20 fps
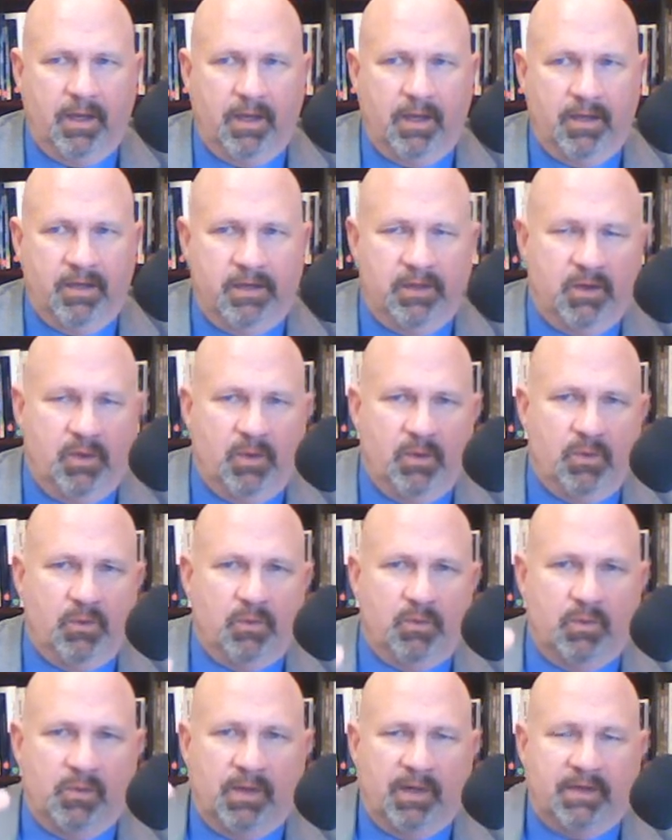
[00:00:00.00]

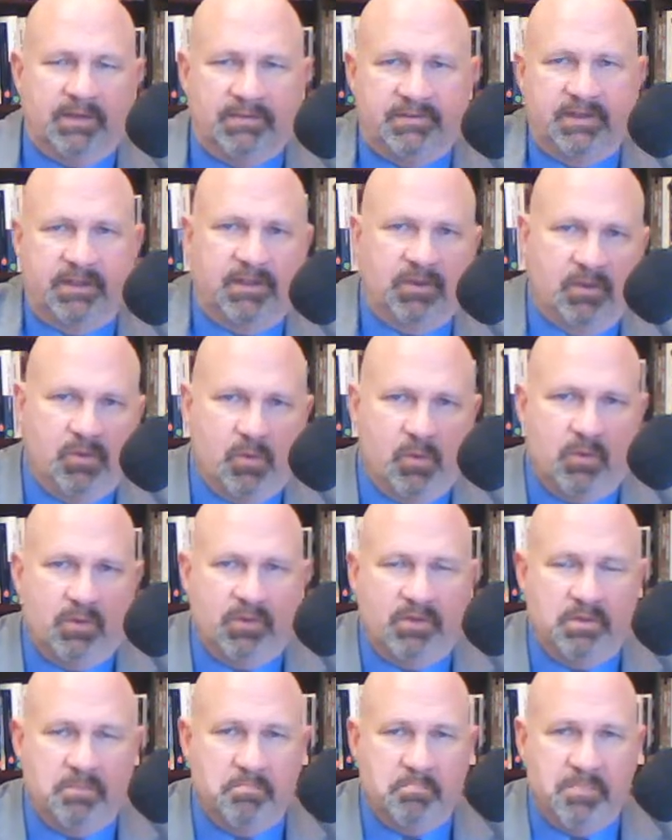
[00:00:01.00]
like I said, in order
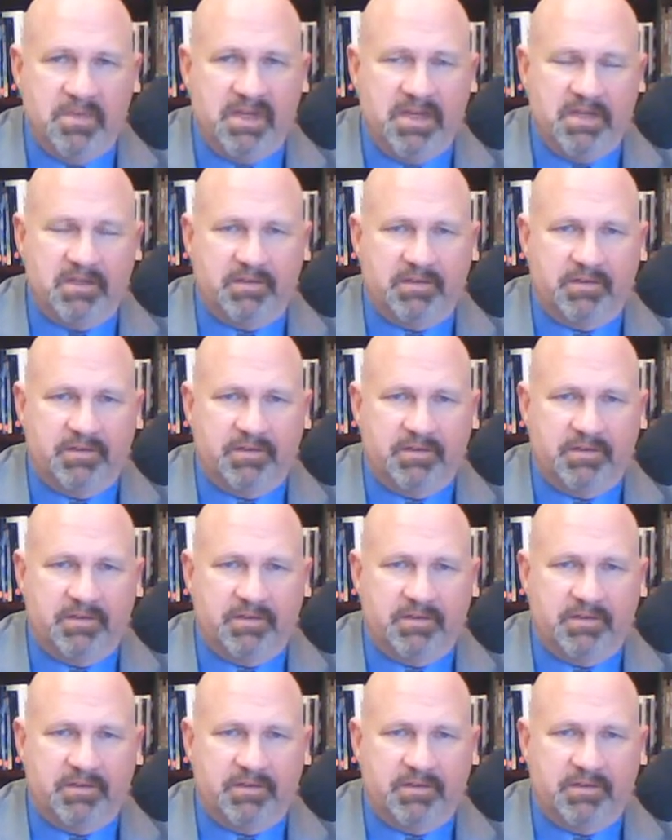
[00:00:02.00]
to meet